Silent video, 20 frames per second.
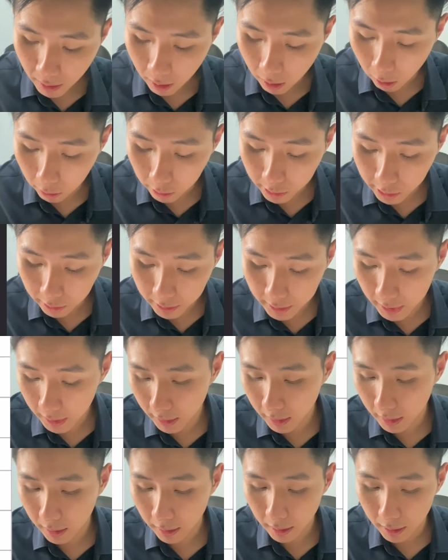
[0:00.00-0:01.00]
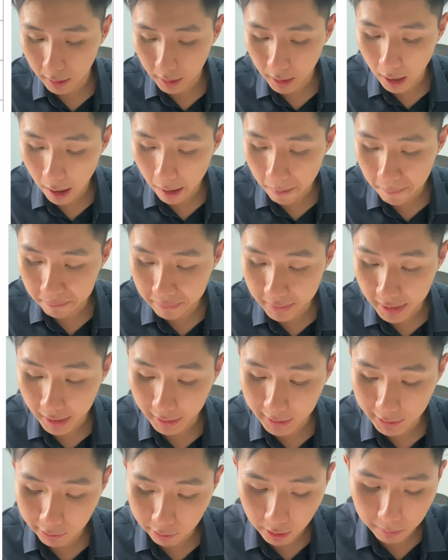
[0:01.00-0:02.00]
also tick the
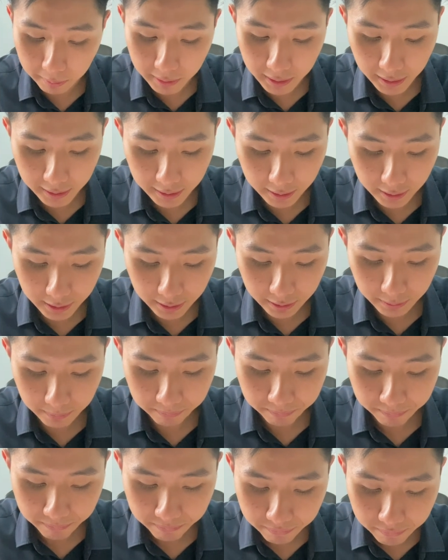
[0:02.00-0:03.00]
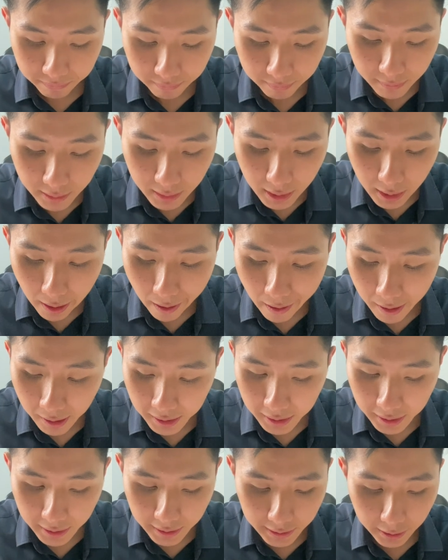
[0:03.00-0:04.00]
extreme data here.
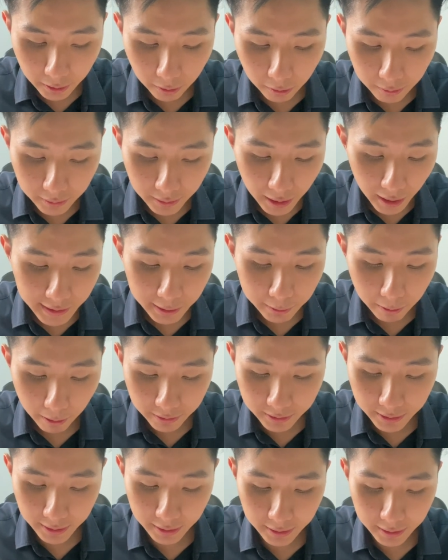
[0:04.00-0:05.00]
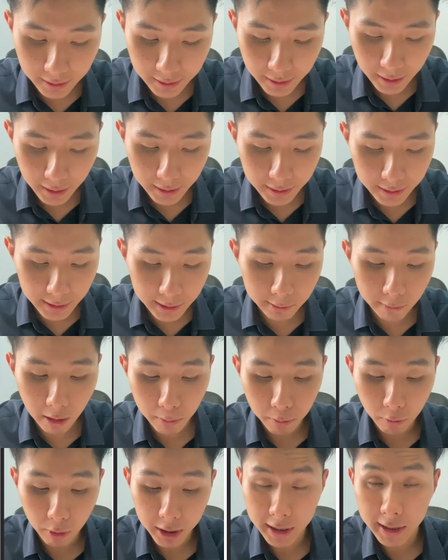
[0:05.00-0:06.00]
So last question, describe
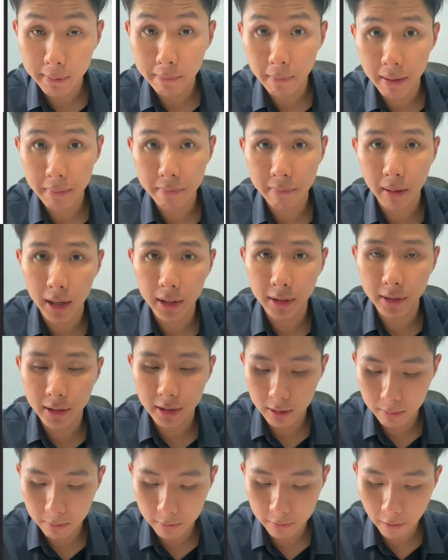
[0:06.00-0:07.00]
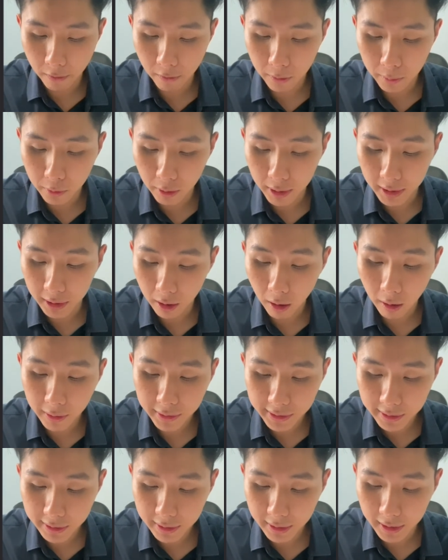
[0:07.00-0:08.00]
what is meant by the term variable and
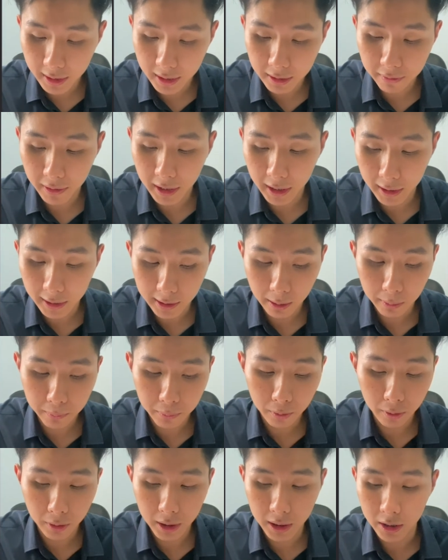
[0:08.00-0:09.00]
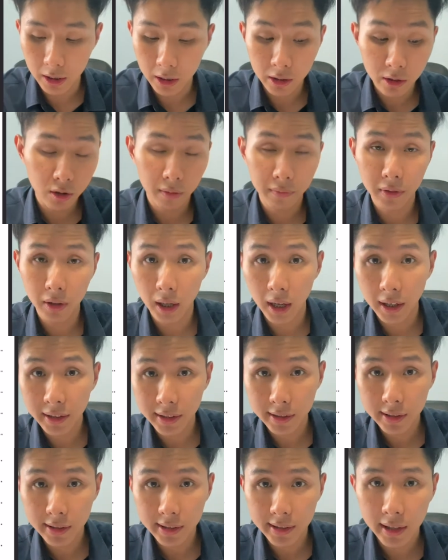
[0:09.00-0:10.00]
constant and give an example in each of your
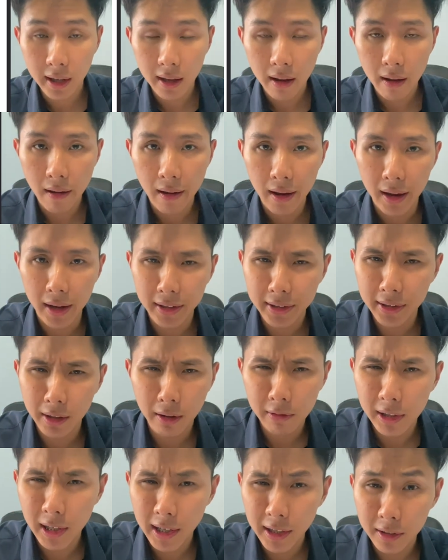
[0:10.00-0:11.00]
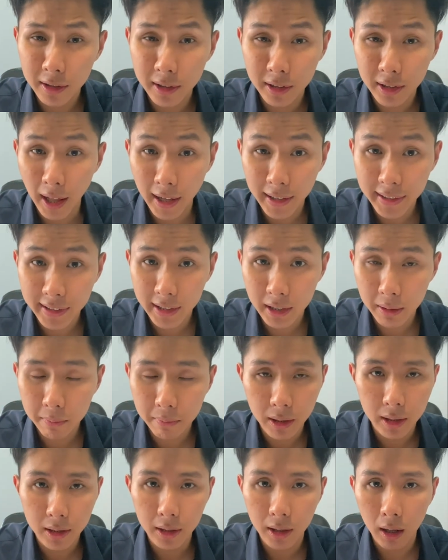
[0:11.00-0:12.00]
answers. It's not related to testing,
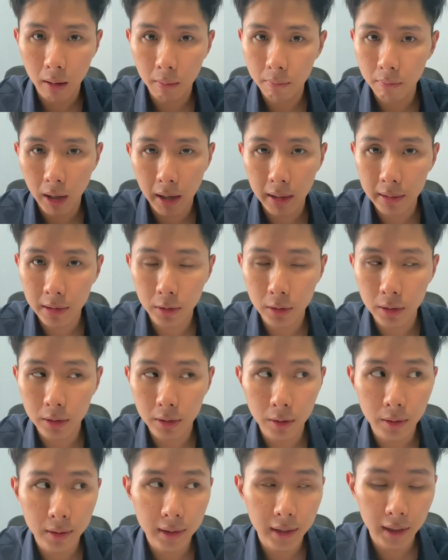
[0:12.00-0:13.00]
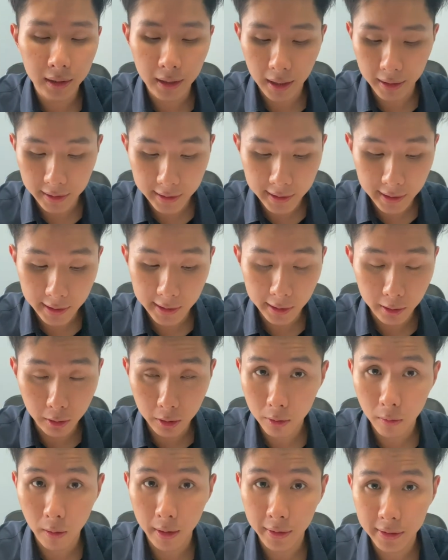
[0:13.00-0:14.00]
but I think that this is a good
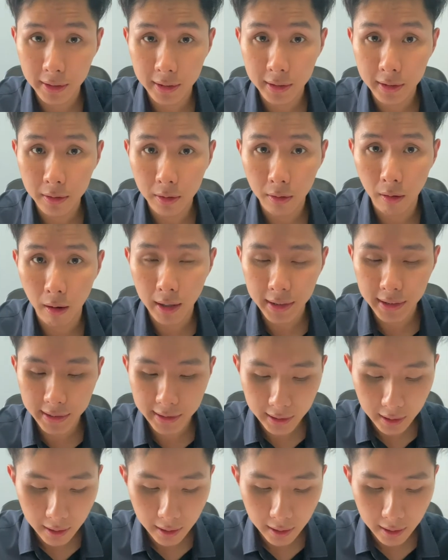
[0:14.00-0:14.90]
question to ask.